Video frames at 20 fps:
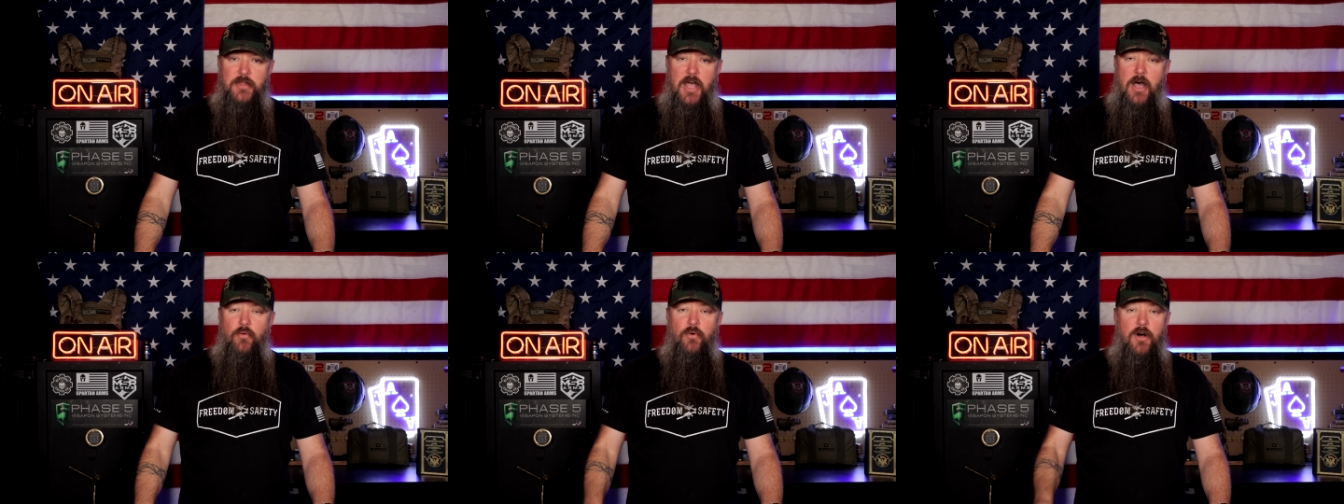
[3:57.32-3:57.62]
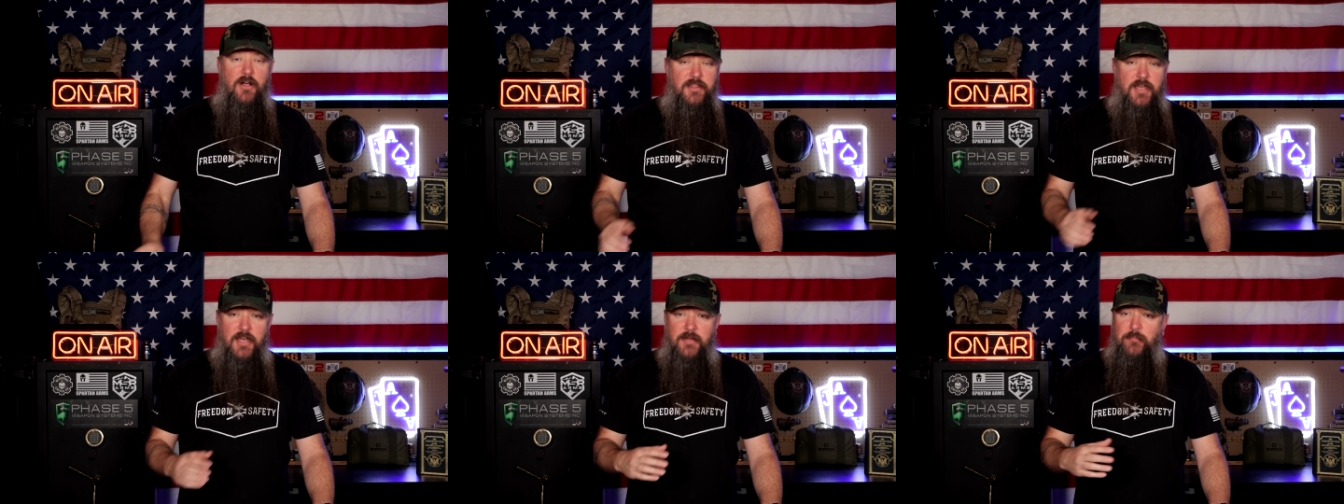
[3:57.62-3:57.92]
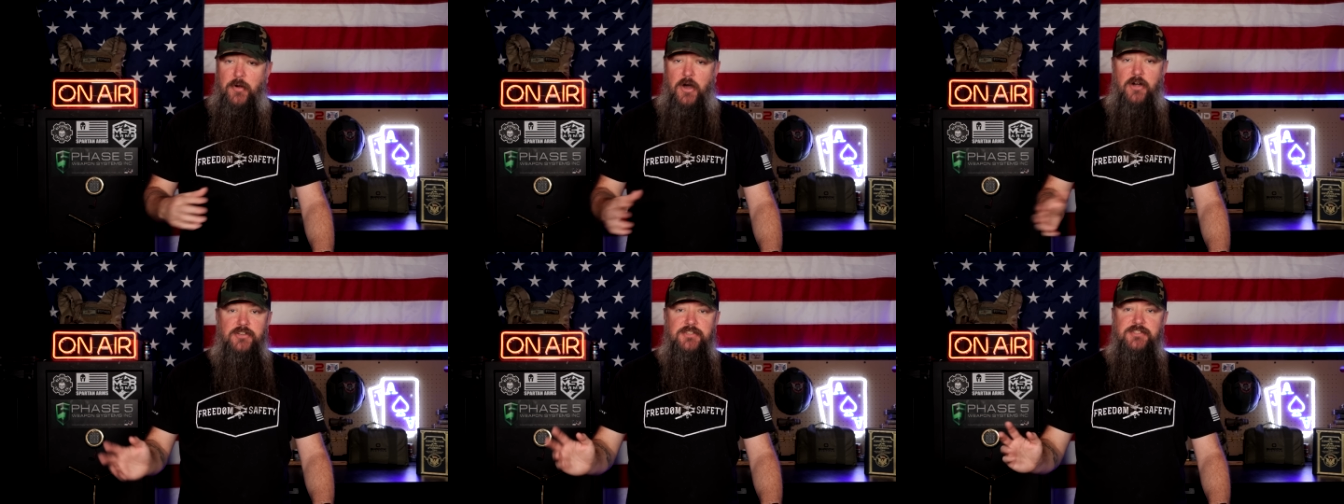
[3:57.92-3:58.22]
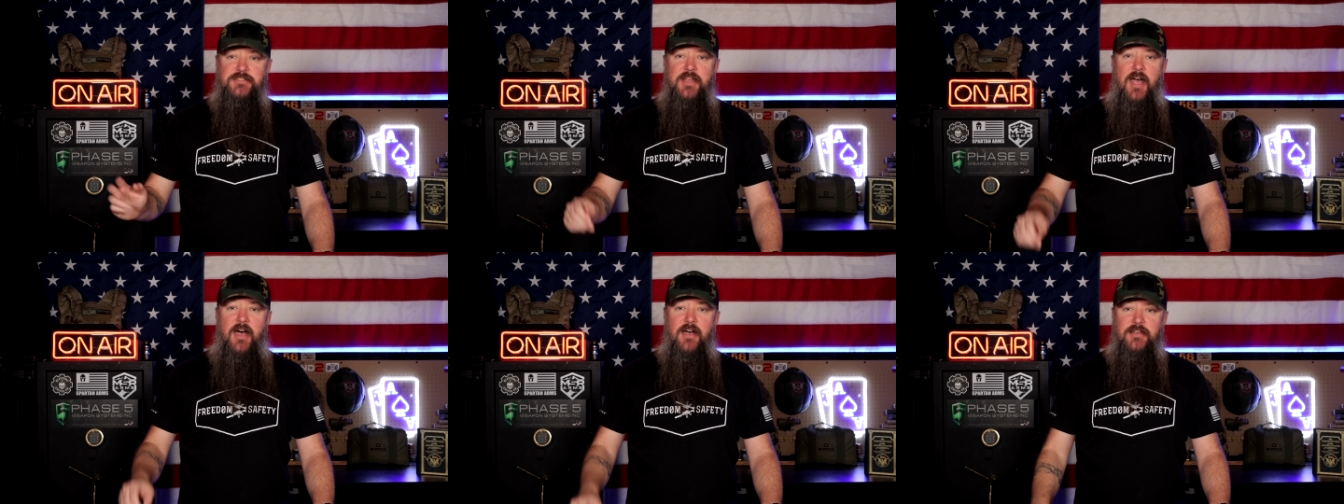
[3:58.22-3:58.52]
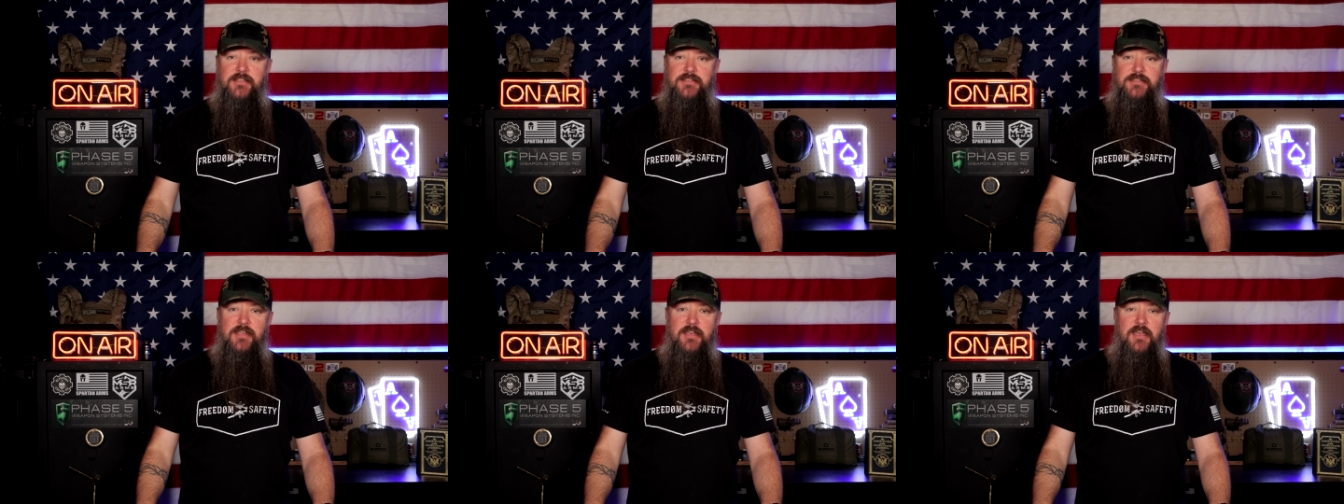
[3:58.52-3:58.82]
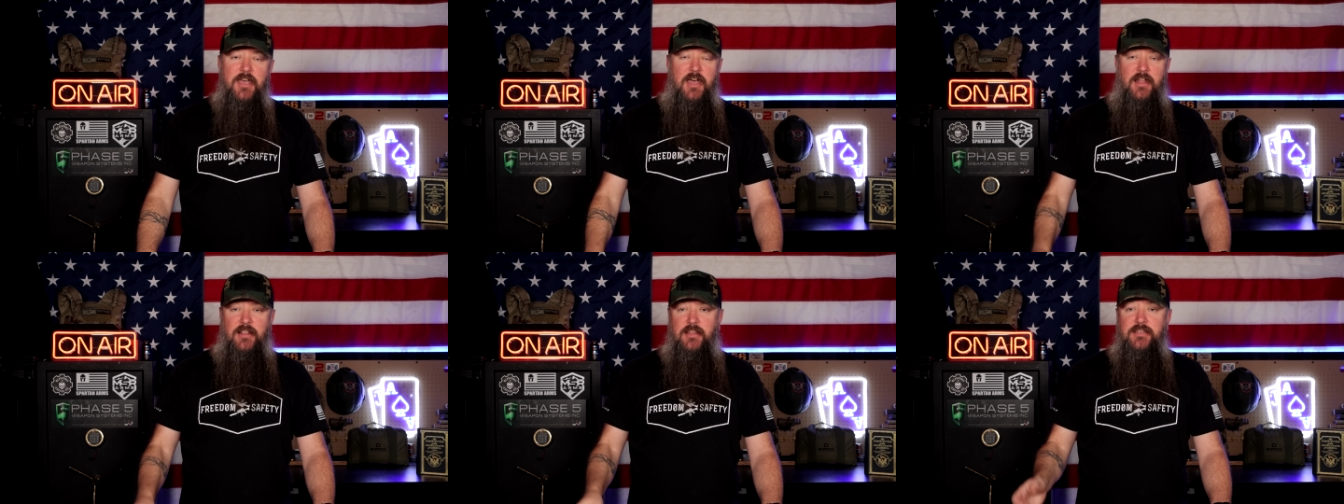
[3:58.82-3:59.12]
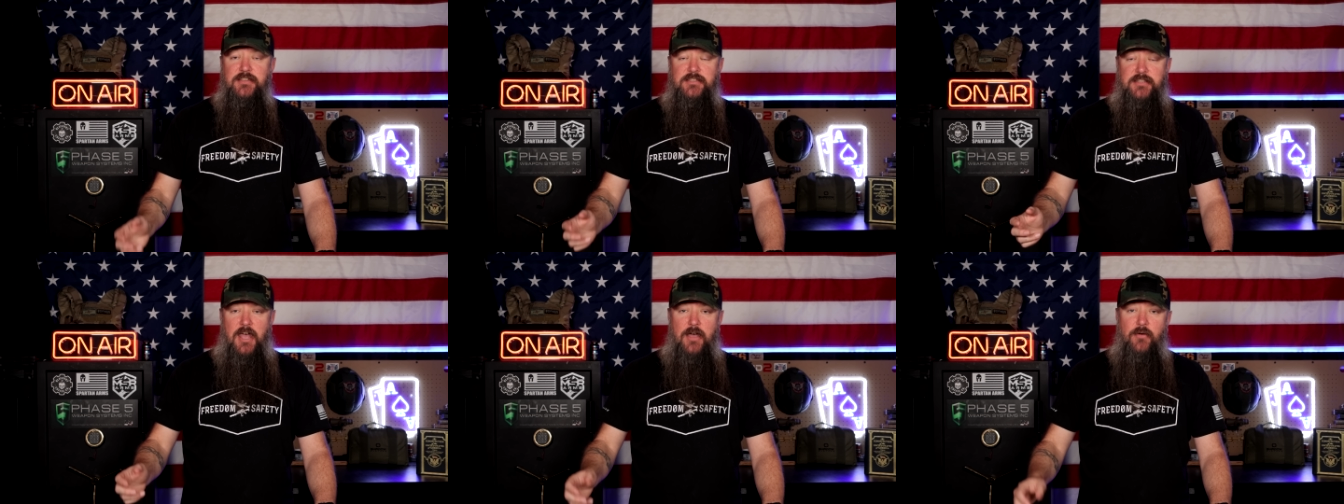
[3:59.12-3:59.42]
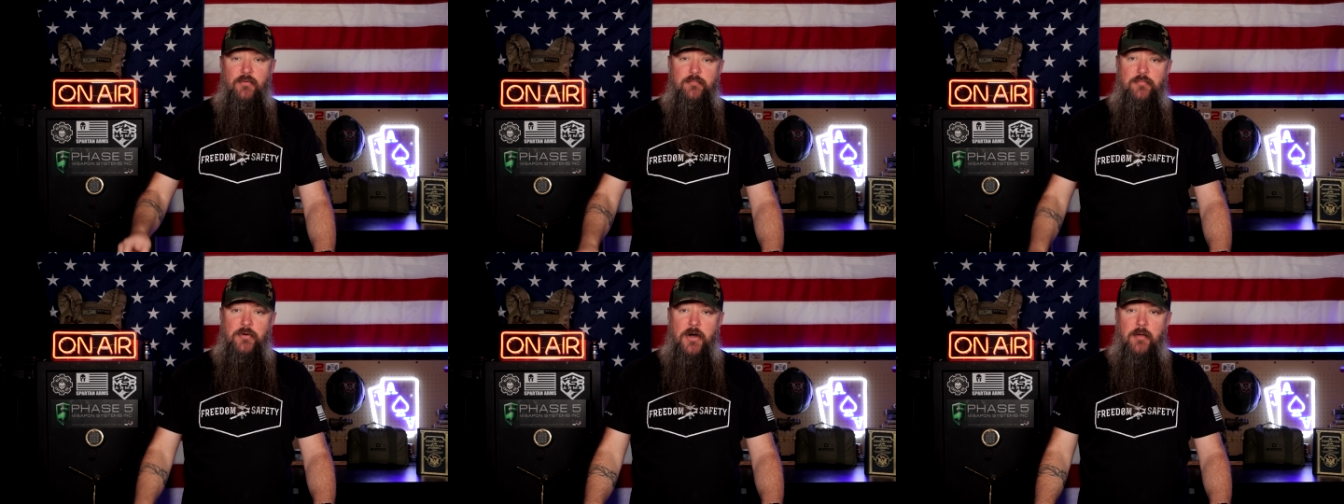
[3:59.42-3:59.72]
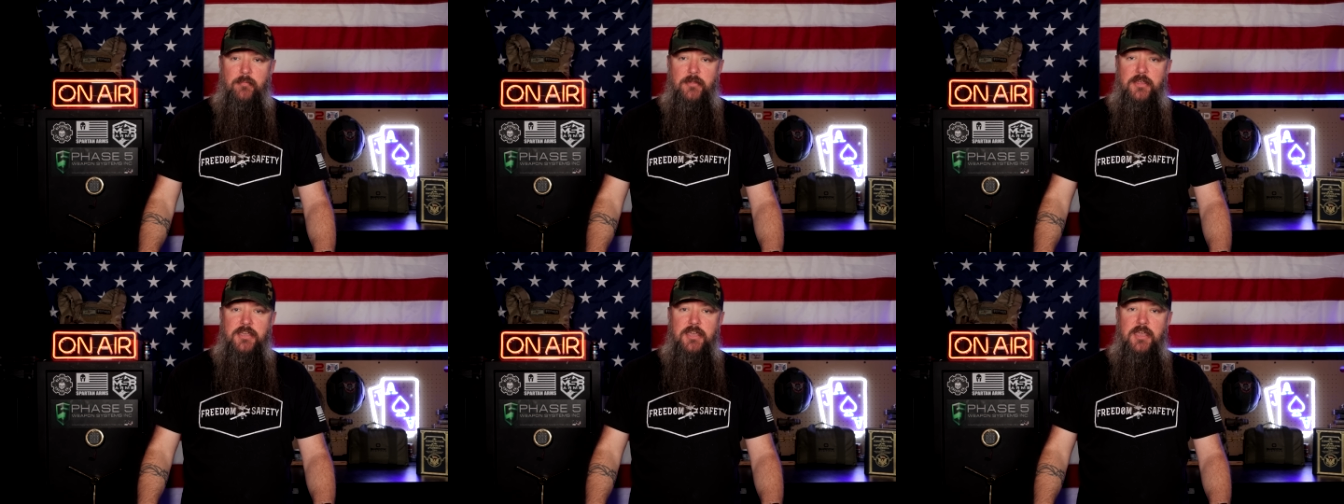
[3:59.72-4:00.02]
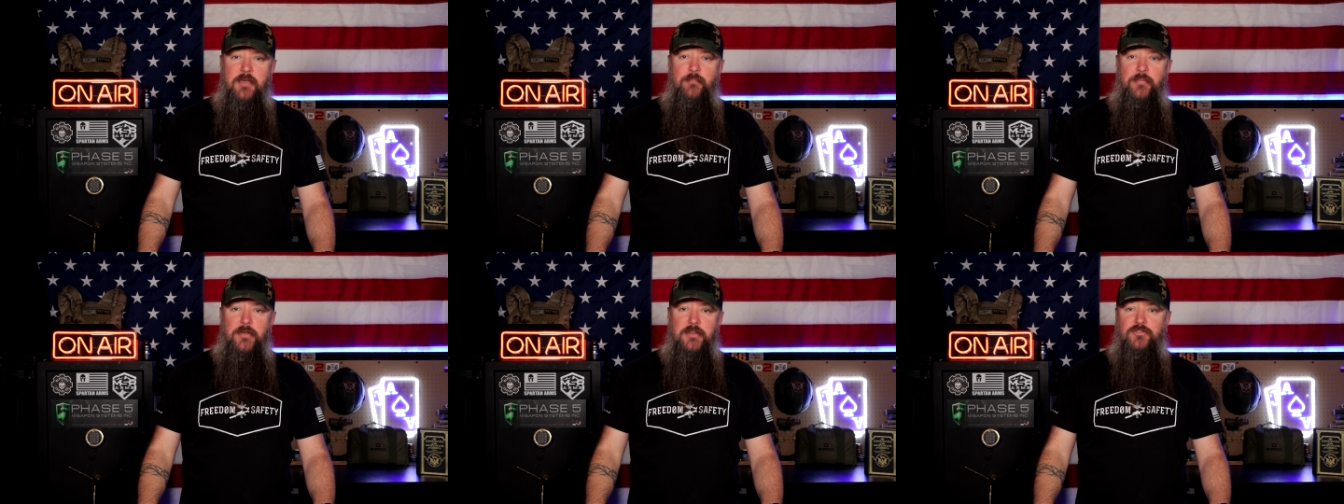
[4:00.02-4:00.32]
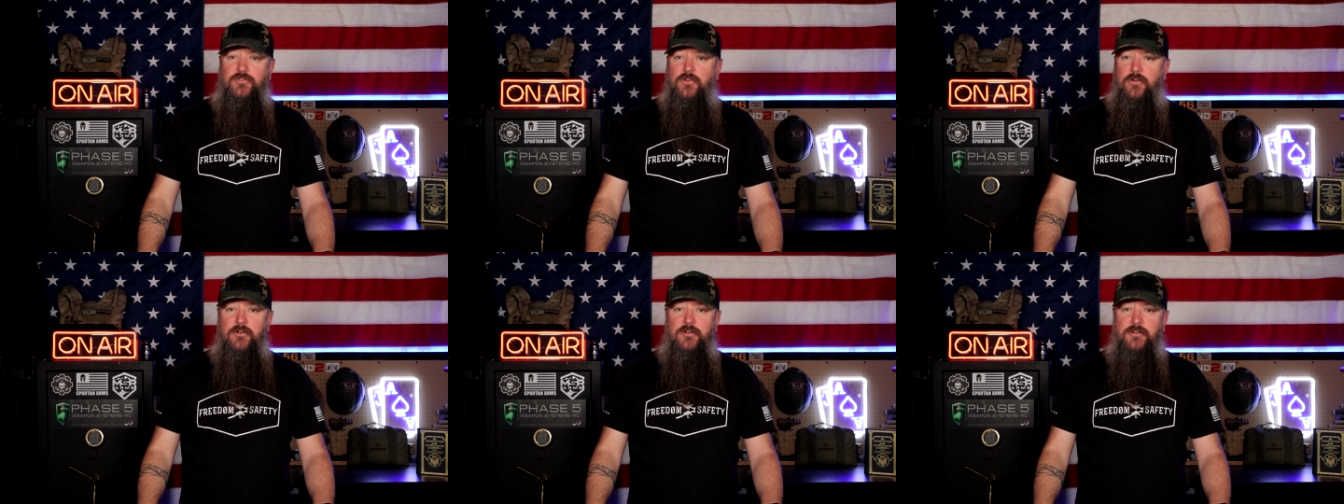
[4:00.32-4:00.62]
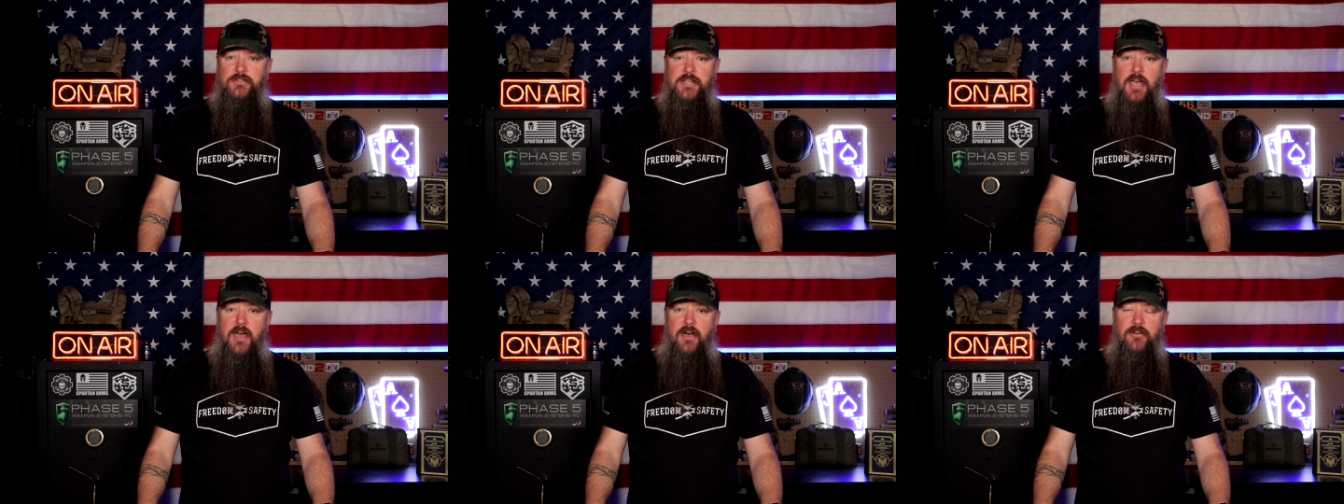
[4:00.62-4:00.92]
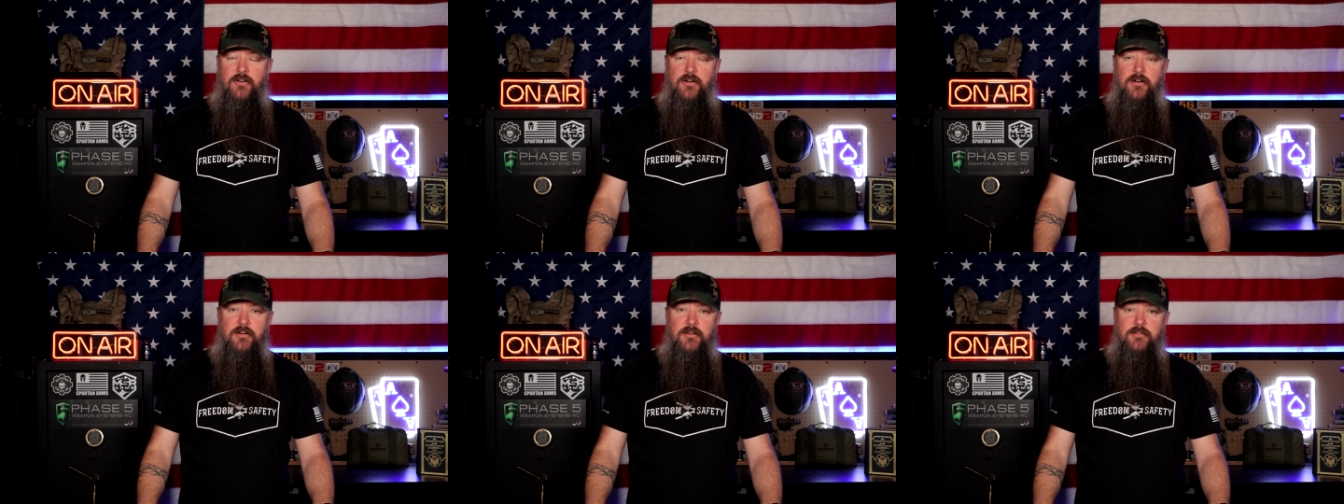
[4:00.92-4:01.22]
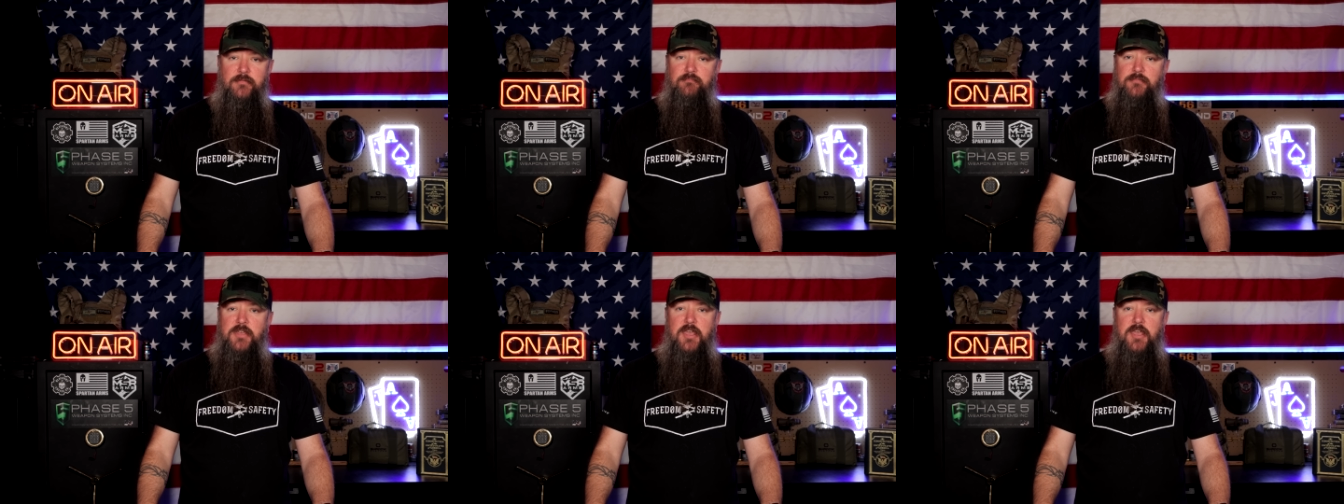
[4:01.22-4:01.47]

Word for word: Now, while that part sucks, at least that would probably keep intruders out or